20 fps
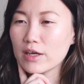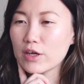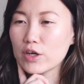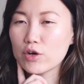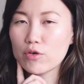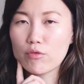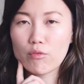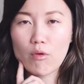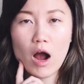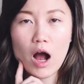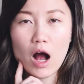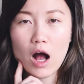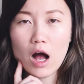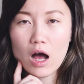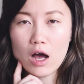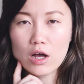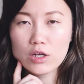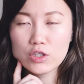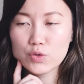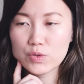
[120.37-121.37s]
like
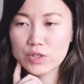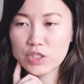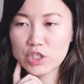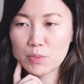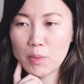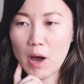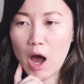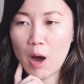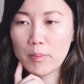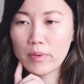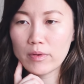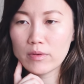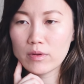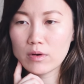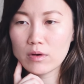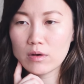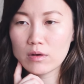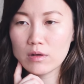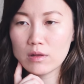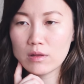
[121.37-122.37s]
Garage, which is a
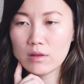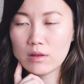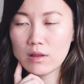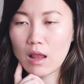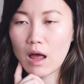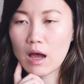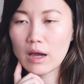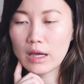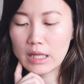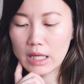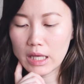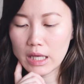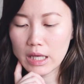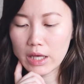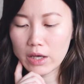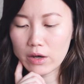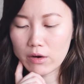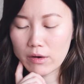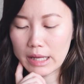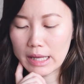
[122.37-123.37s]
popular line
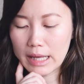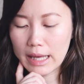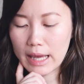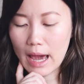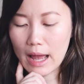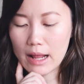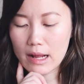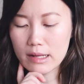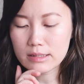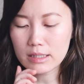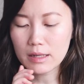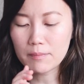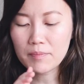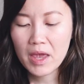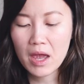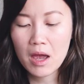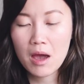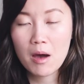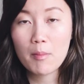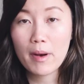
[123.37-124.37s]
here in
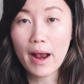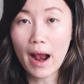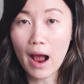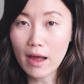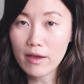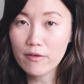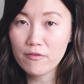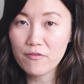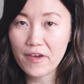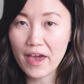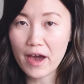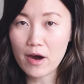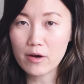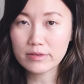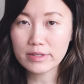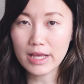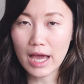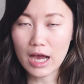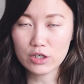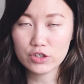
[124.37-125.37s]
Canada. But I
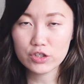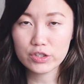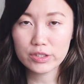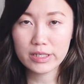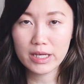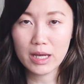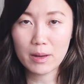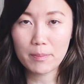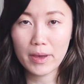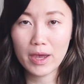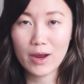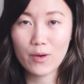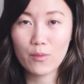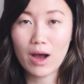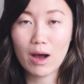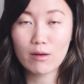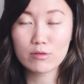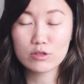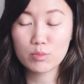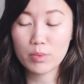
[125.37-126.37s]
found actually a pair
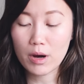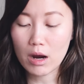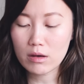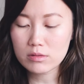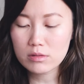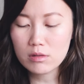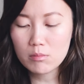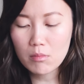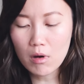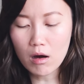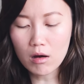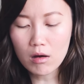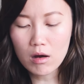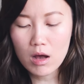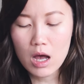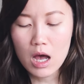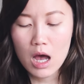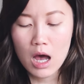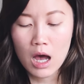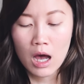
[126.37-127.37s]
while I was browsing the
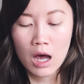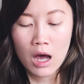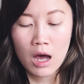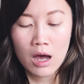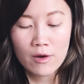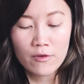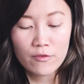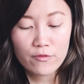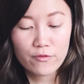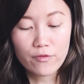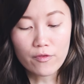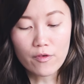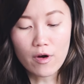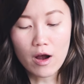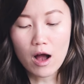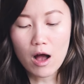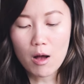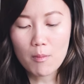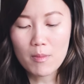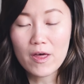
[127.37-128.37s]
mall
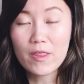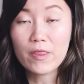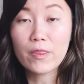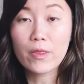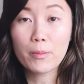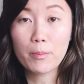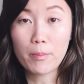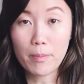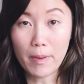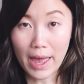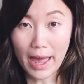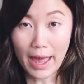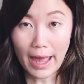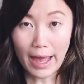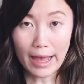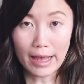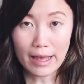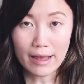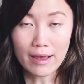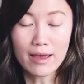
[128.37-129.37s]
from The
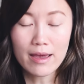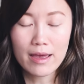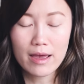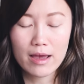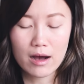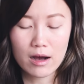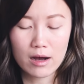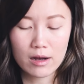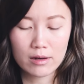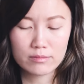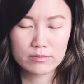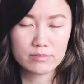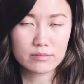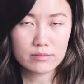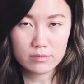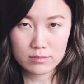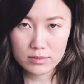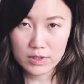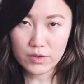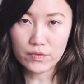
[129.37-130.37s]
Bay. Um,
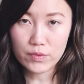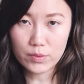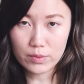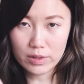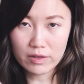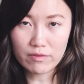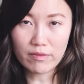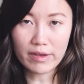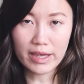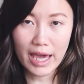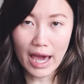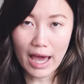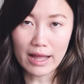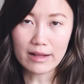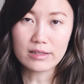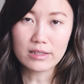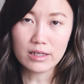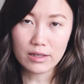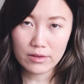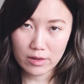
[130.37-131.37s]
if you live in
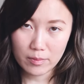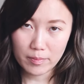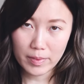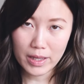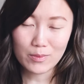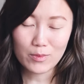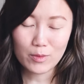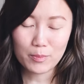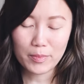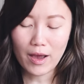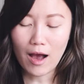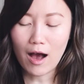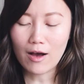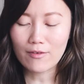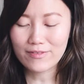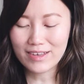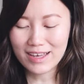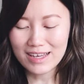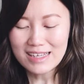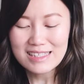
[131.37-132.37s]
Canada, The Bay would be
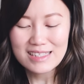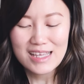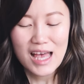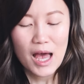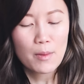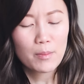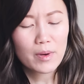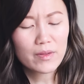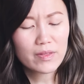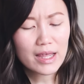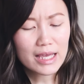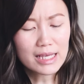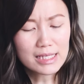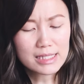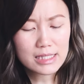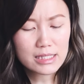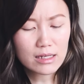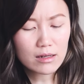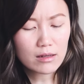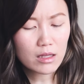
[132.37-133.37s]
obvious. But they
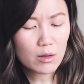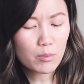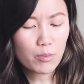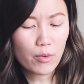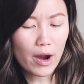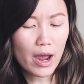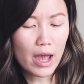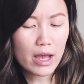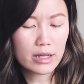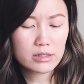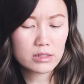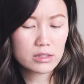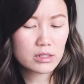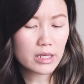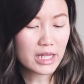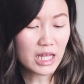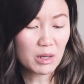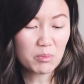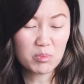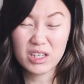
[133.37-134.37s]
sell a
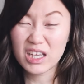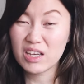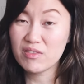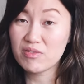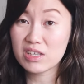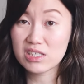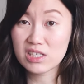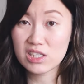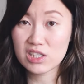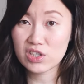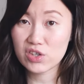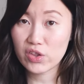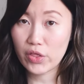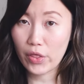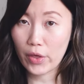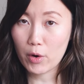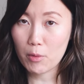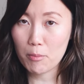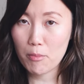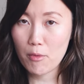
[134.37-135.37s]
brand, and I believe this is
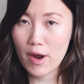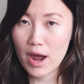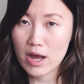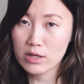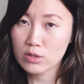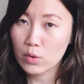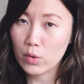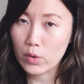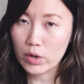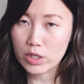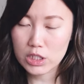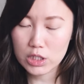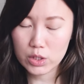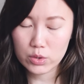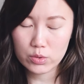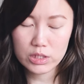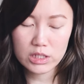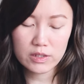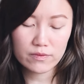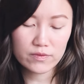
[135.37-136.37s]
their brand or
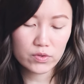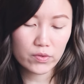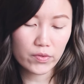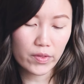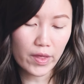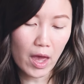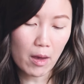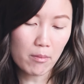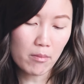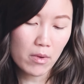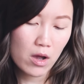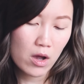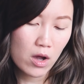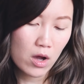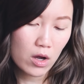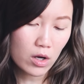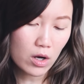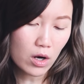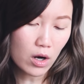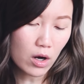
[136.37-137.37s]
exclusive to them,
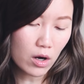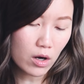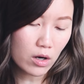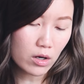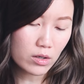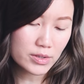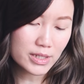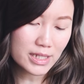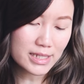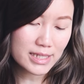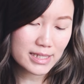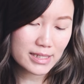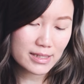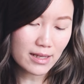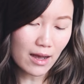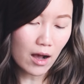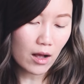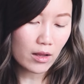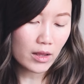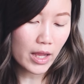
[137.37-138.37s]
called
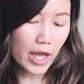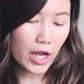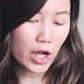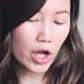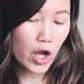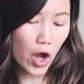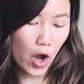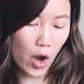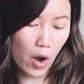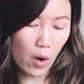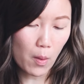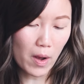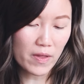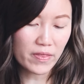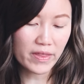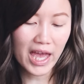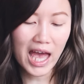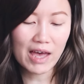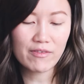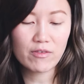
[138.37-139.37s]
Style & Co.
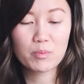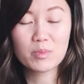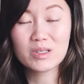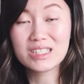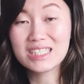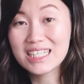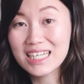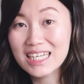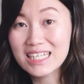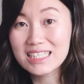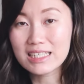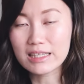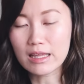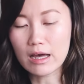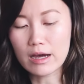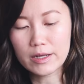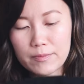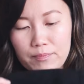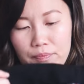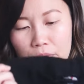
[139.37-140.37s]
And they have a petite
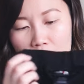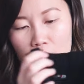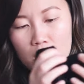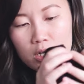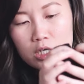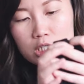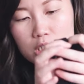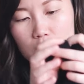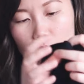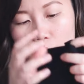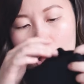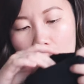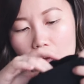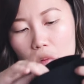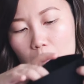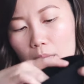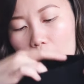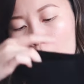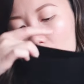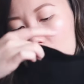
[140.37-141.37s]
line. So
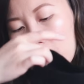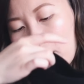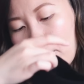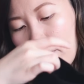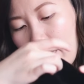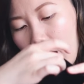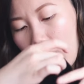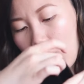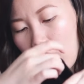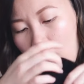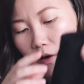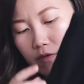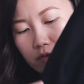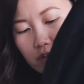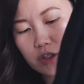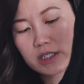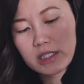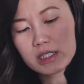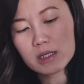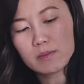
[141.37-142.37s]
I bought a pair
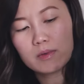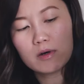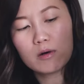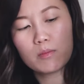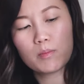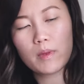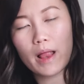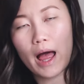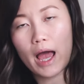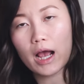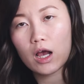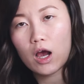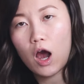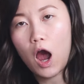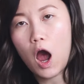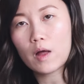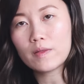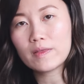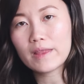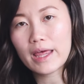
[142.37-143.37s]
of just simple black
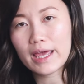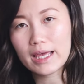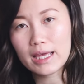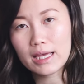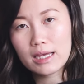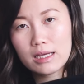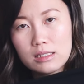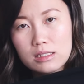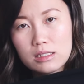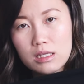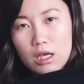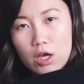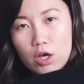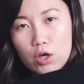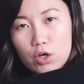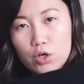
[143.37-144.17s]
cotton leggings